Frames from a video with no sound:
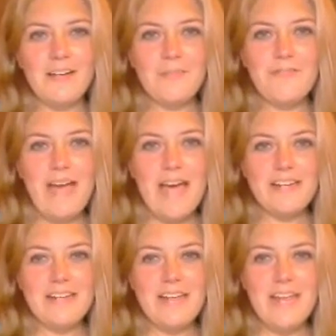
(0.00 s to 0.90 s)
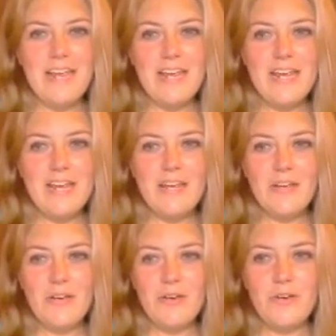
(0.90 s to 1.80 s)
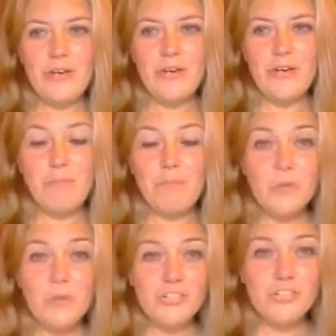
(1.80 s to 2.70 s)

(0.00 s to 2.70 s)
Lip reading: We've added a porch.